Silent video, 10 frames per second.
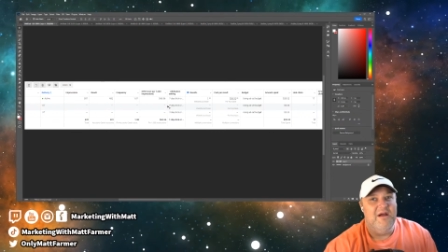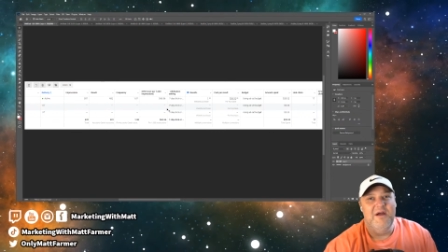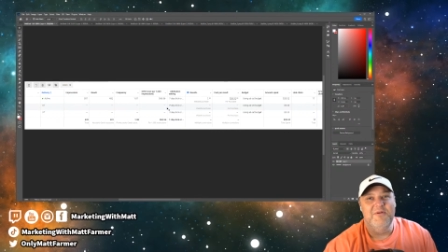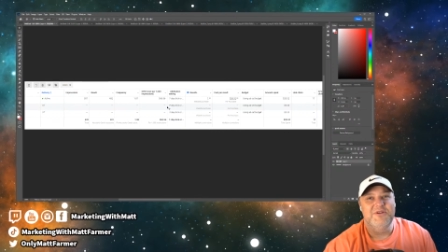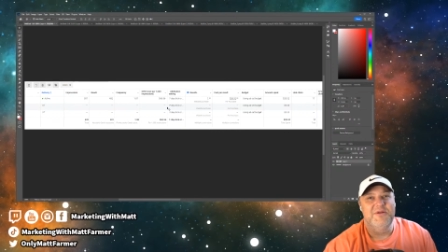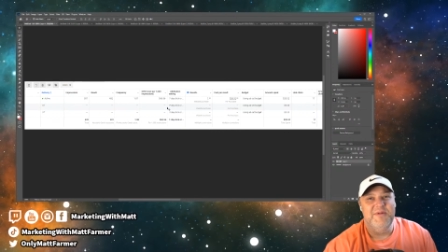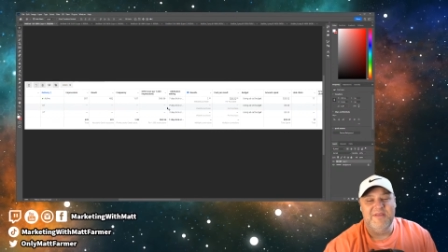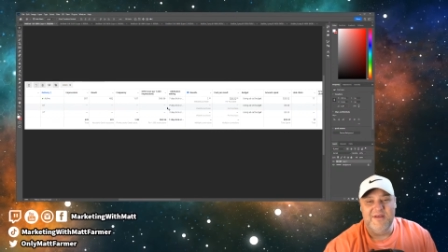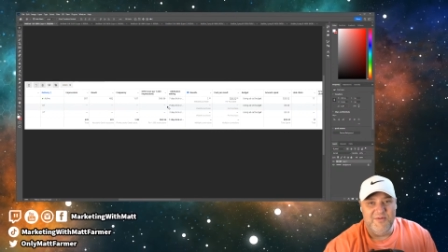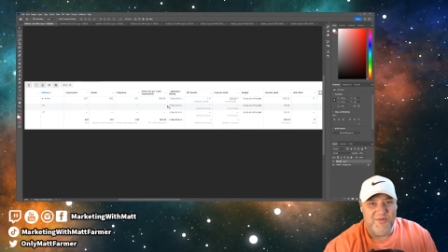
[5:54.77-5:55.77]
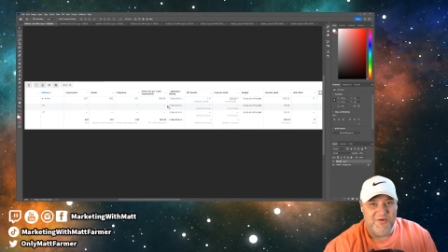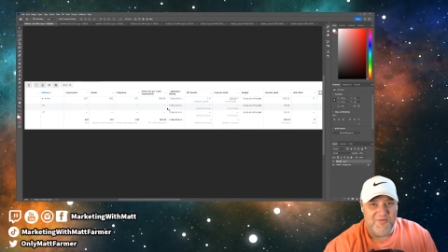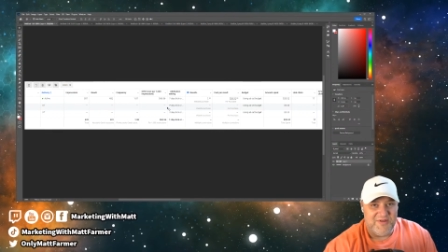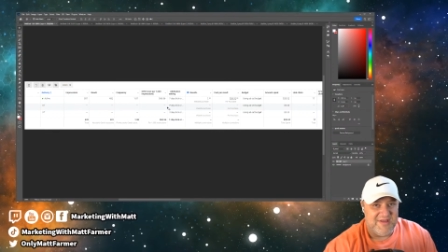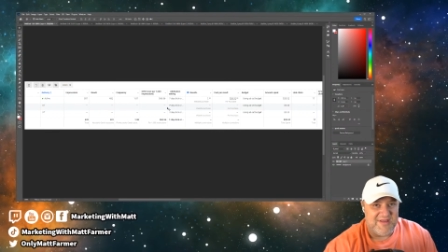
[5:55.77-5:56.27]
I wish I had my soundboard
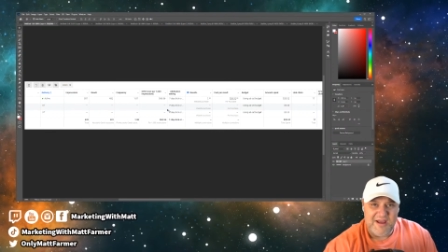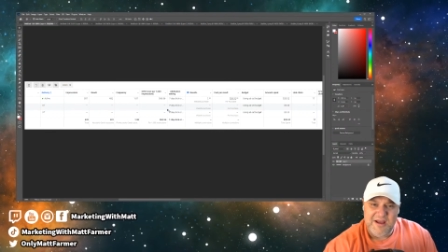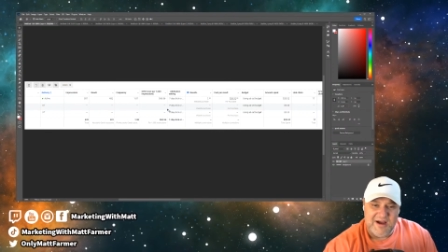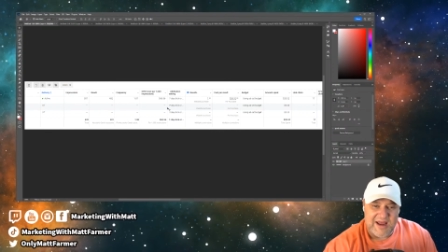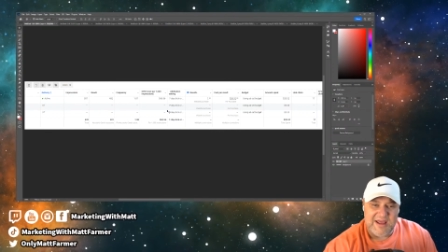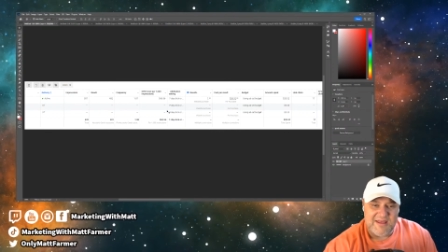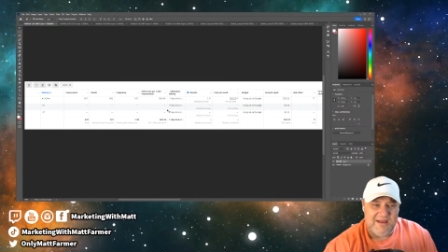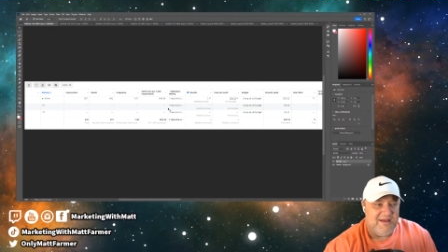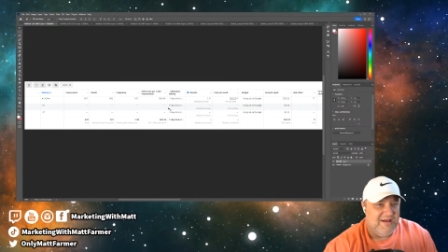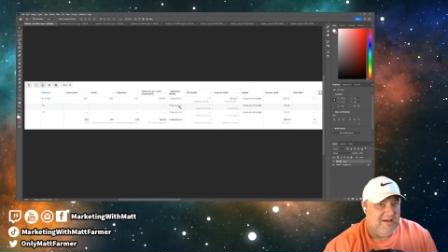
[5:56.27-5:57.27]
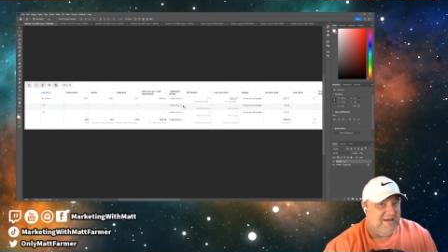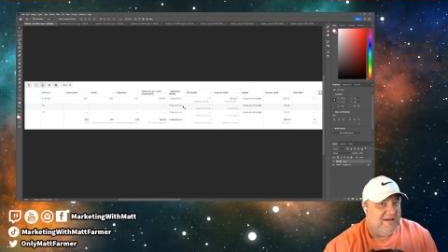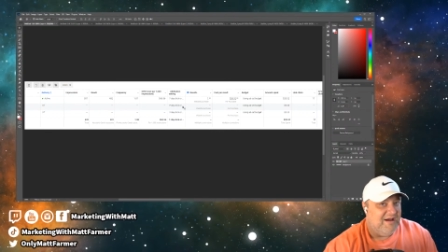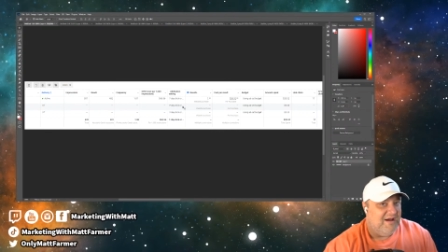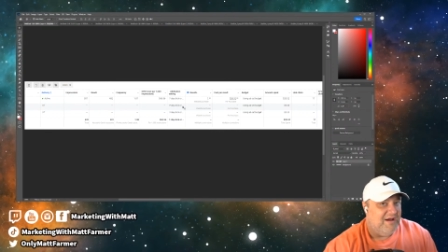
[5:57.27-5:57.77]
for this. Are you crazy?
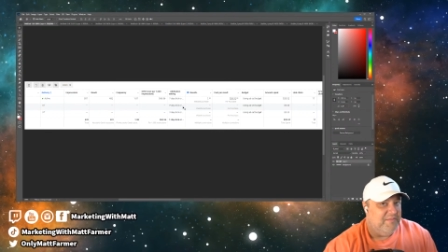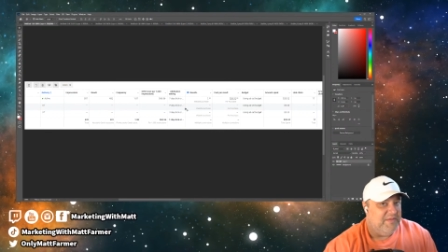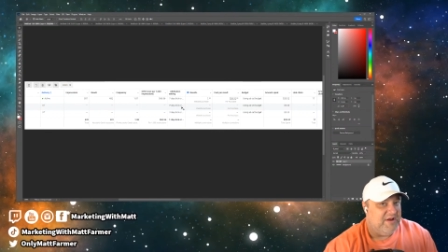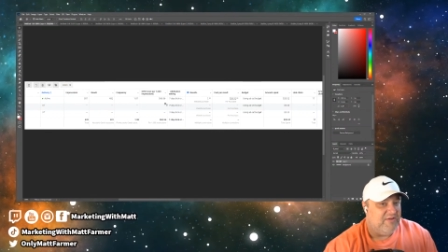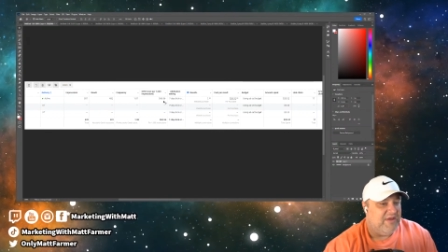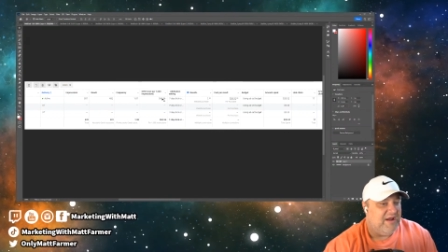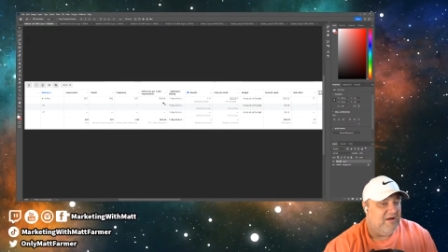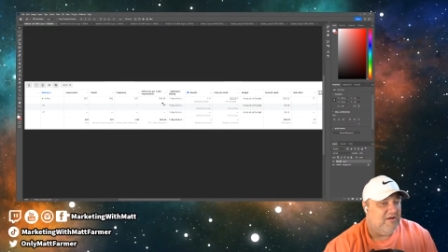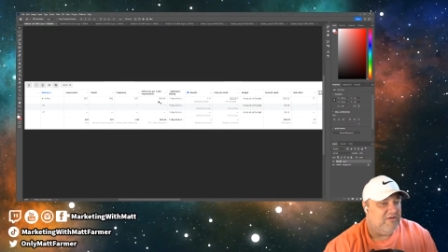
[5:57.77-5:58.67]
It's there.